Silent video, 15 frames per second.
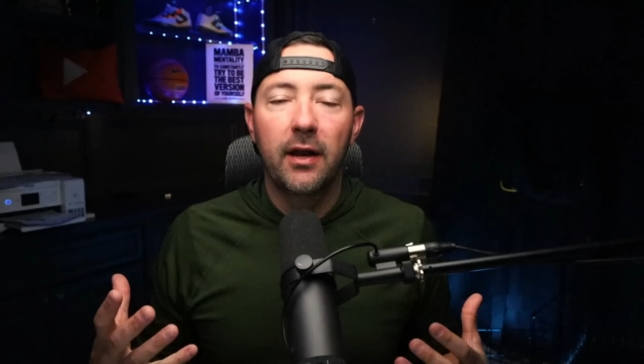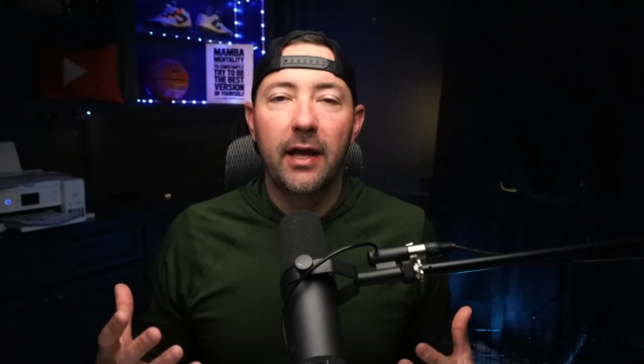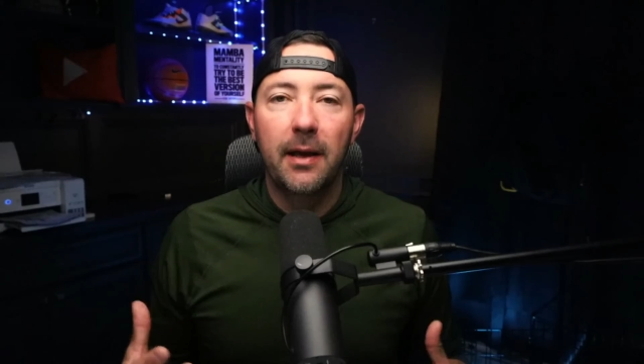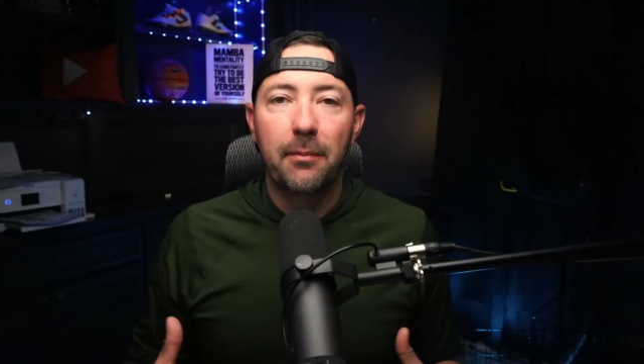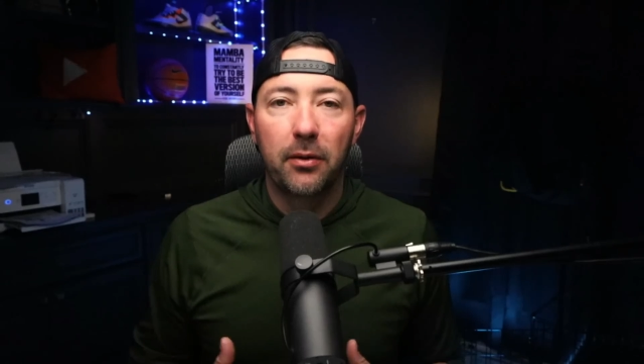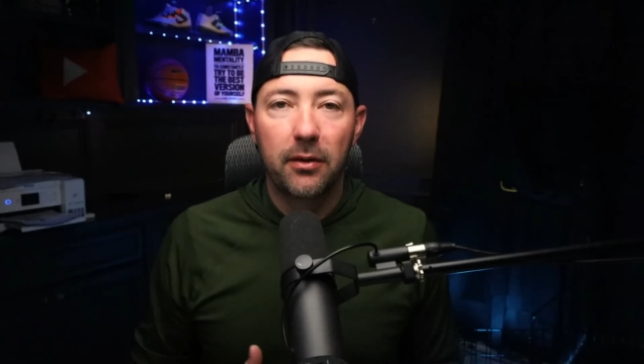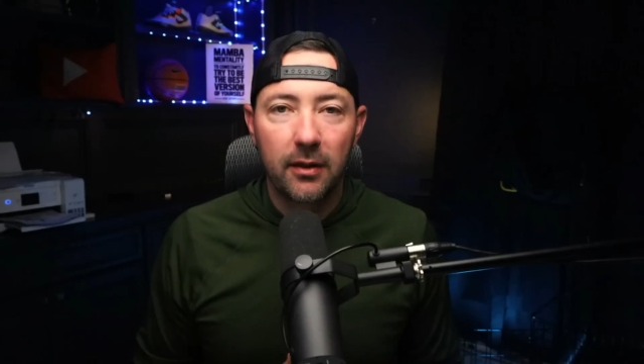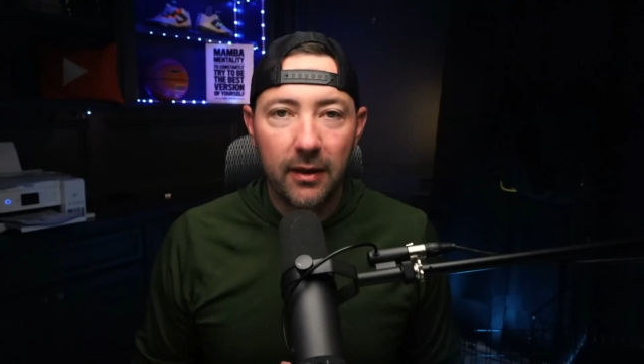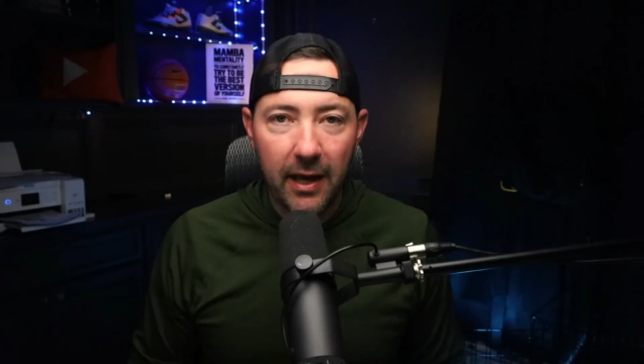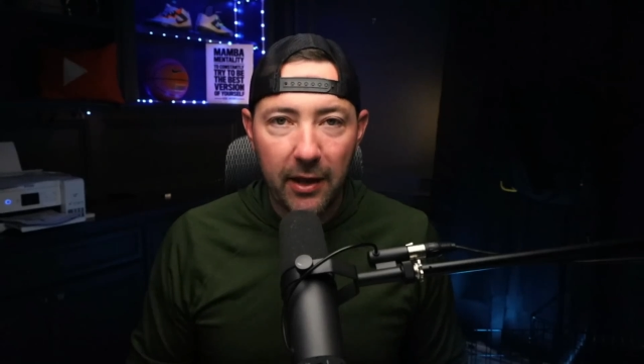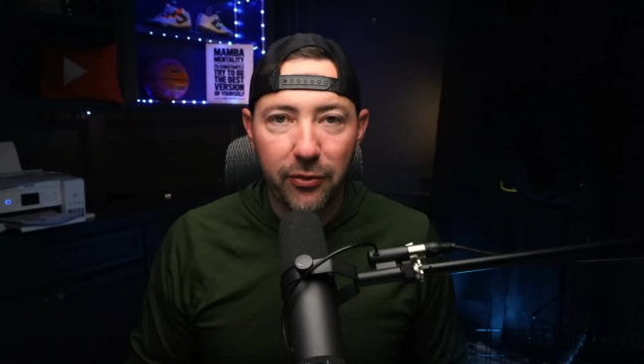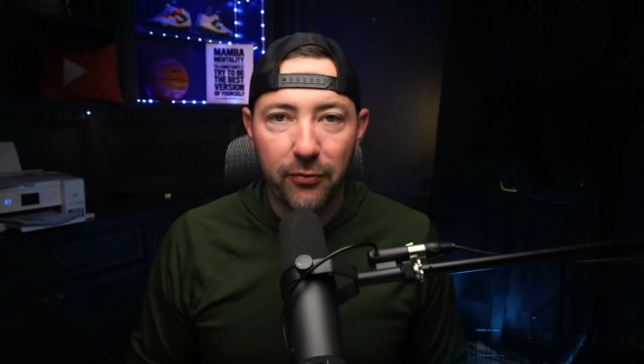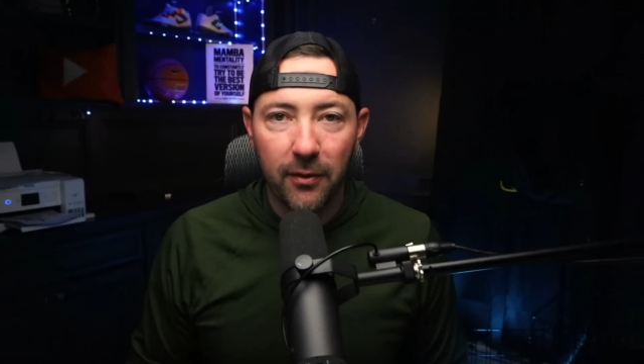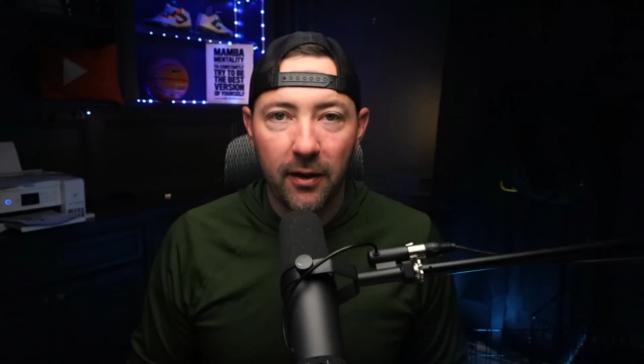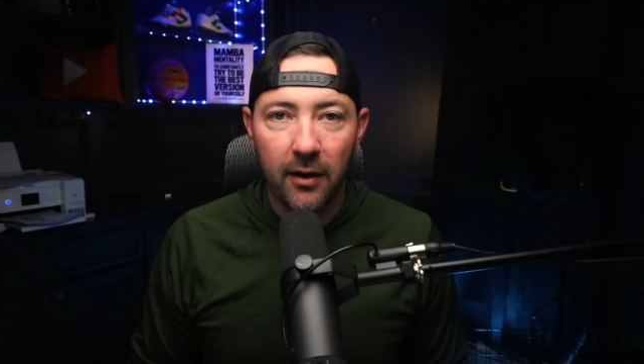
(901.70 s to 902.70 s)
a
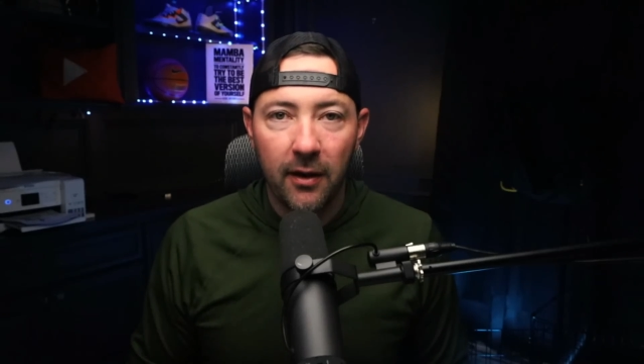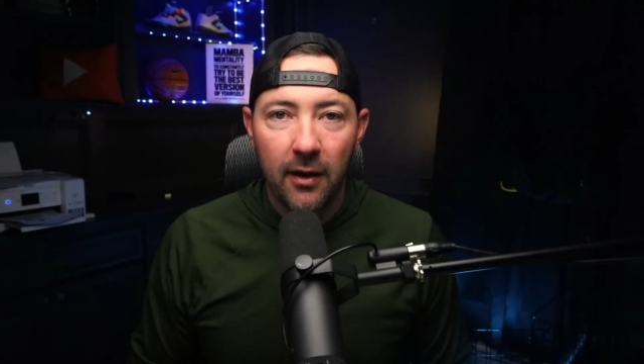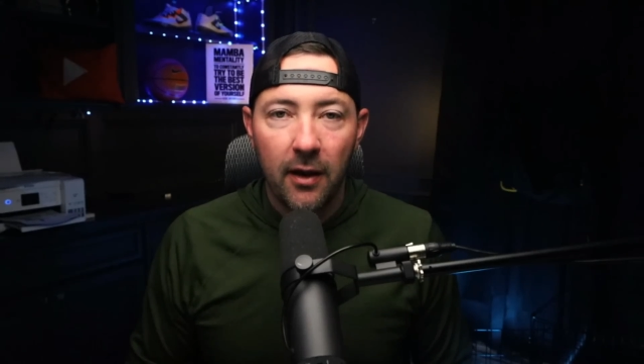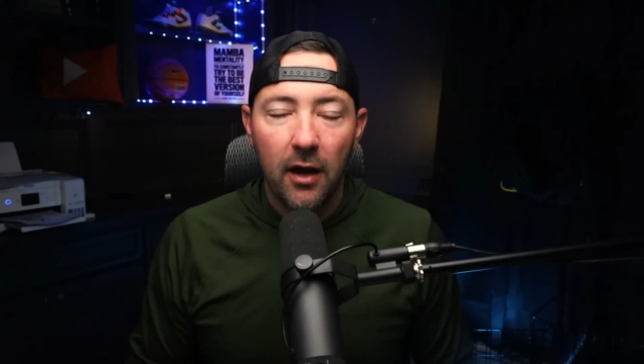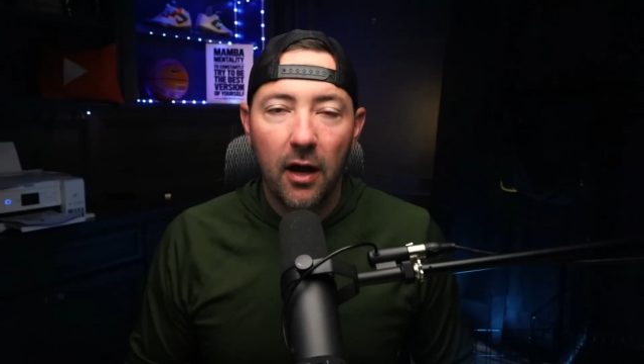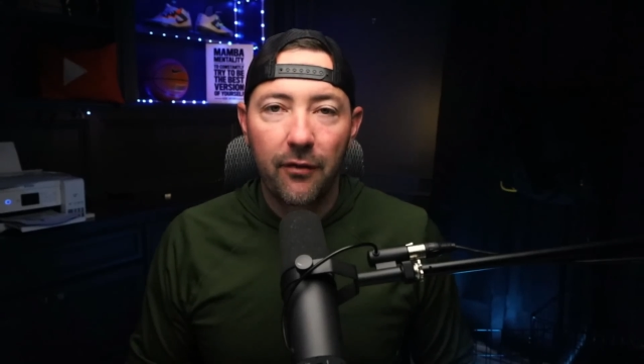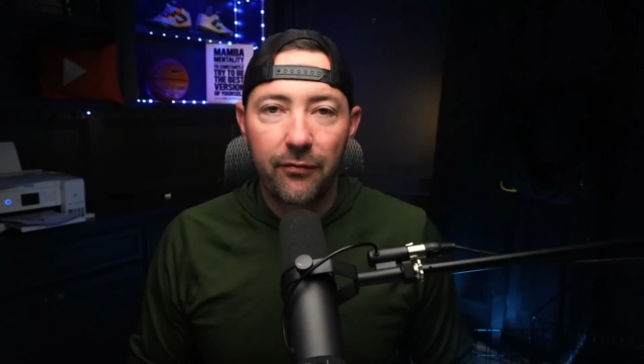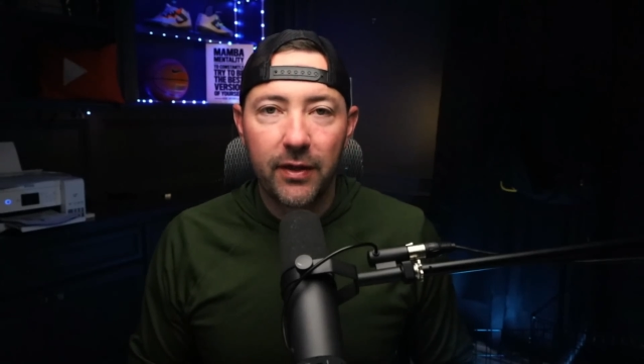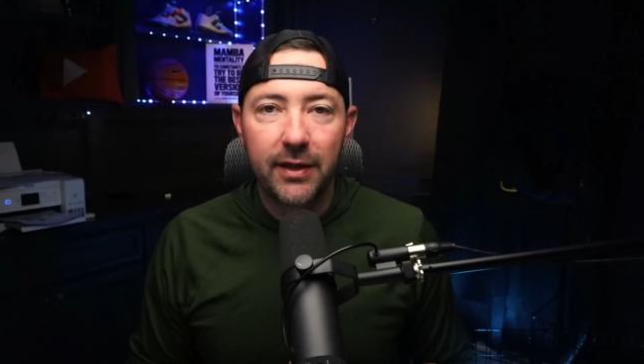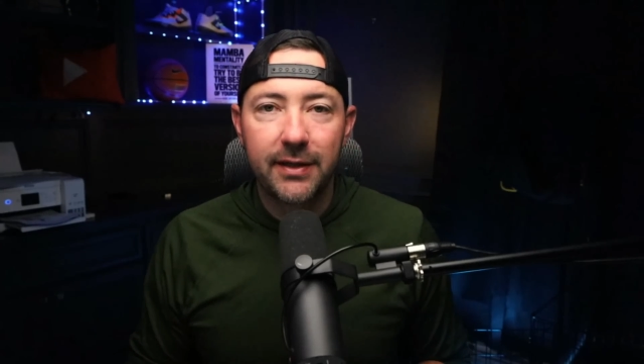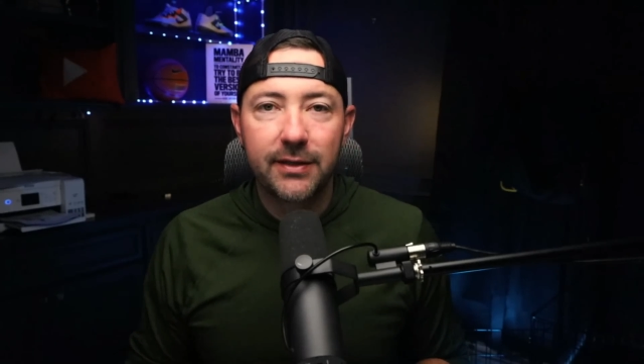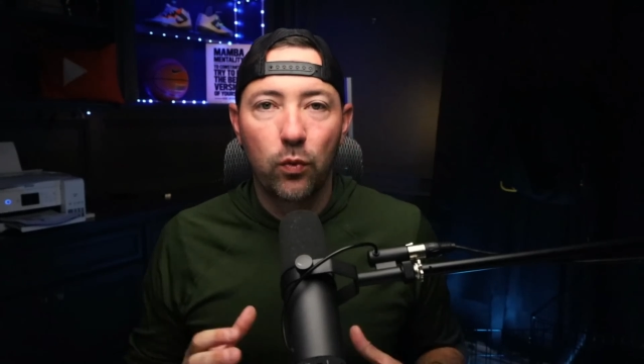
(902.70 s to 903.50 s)
plethora of these